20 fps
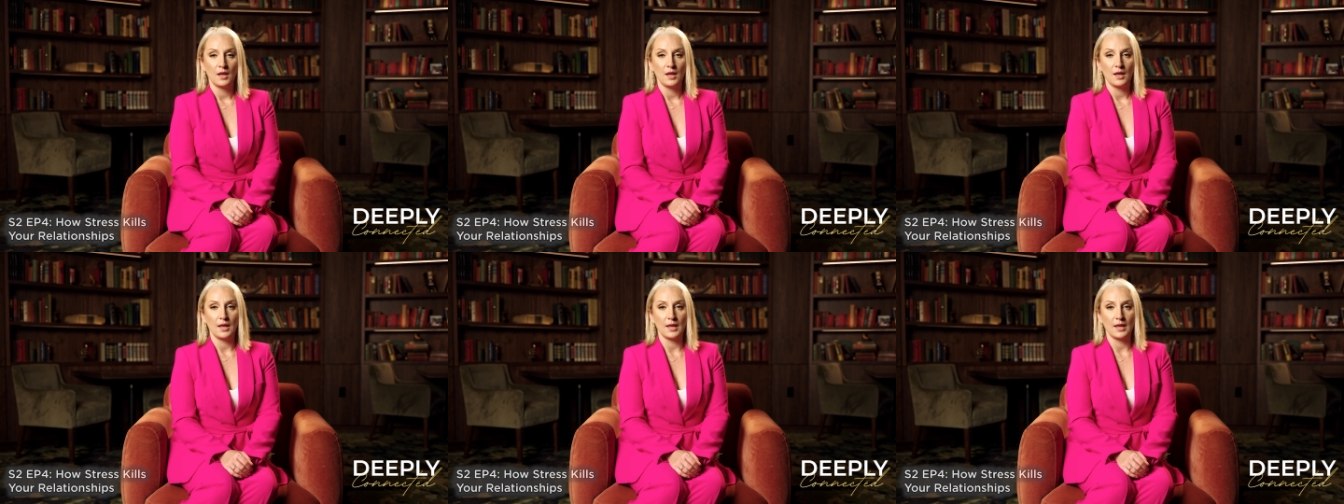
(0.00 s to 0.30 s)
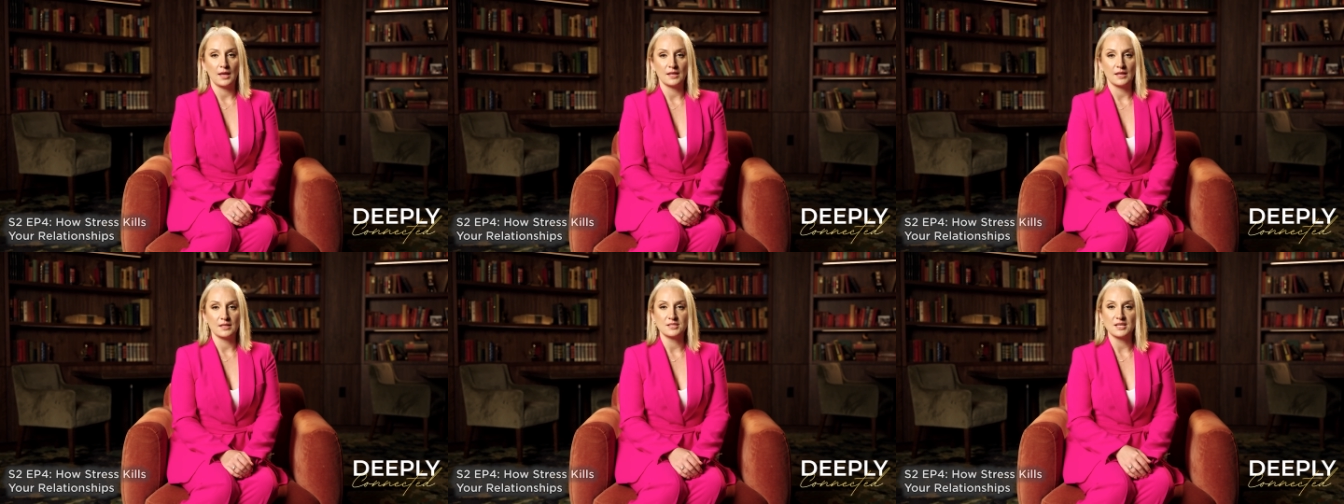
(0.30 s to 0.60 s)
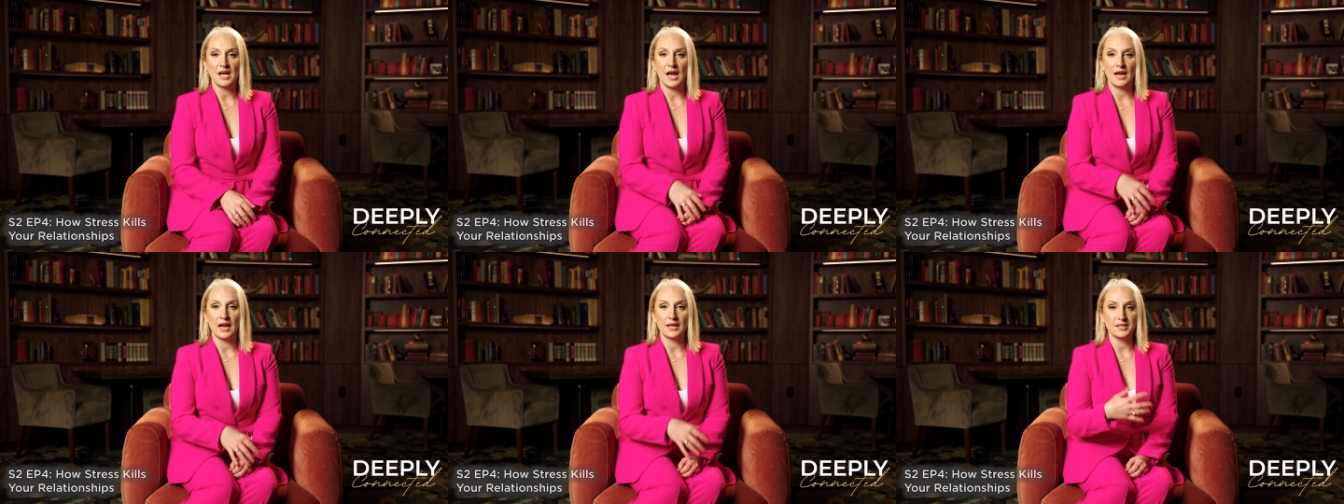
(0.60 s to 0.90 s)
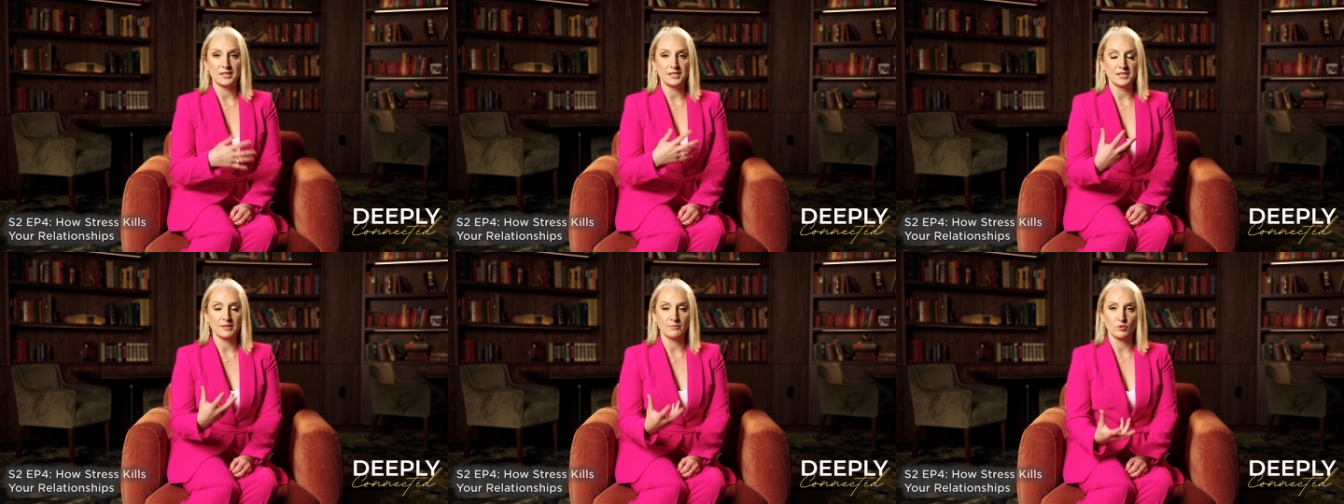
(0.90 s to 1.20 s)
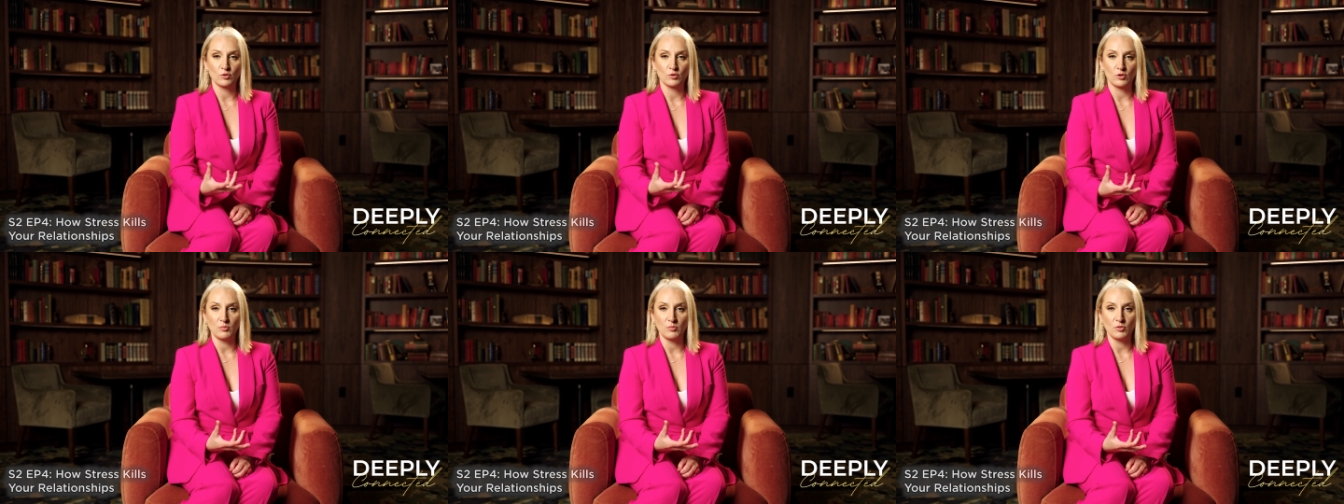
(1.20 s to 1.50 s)
And I need him
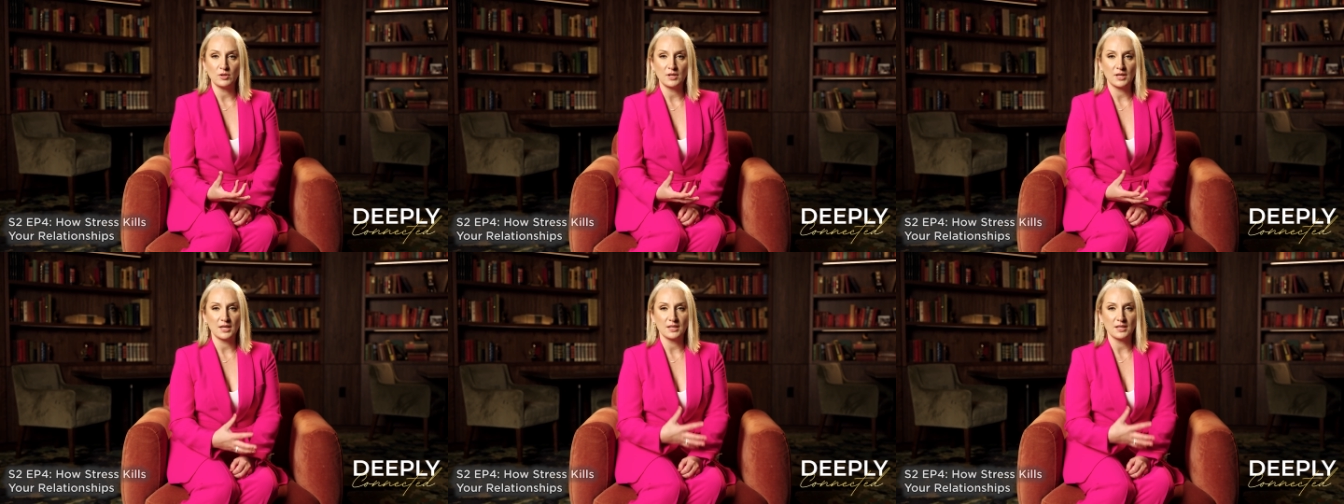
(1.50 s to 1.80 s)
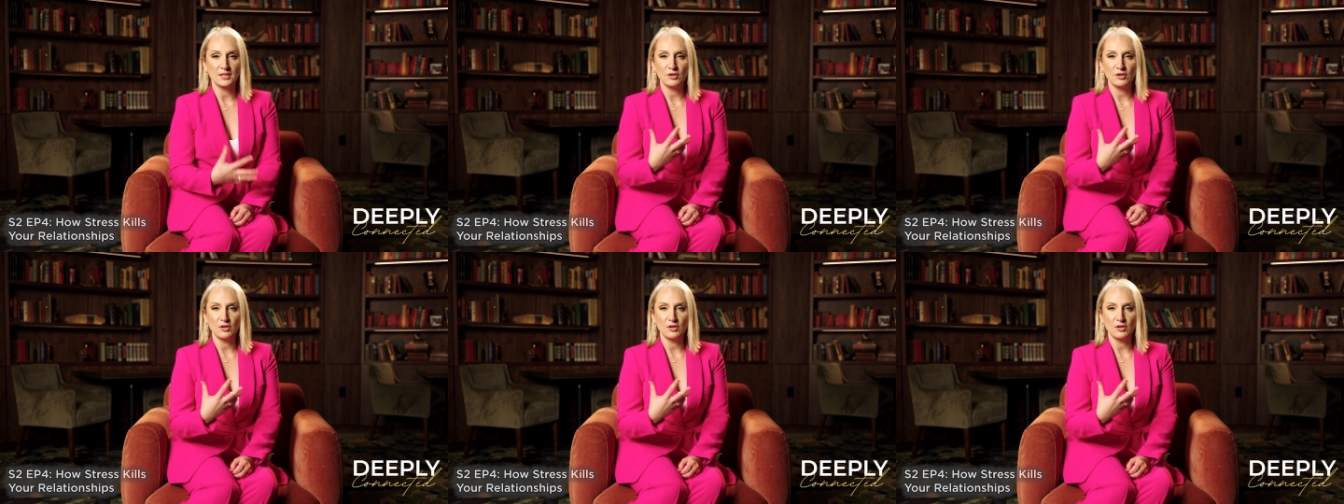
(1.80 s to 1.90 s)
to communicate.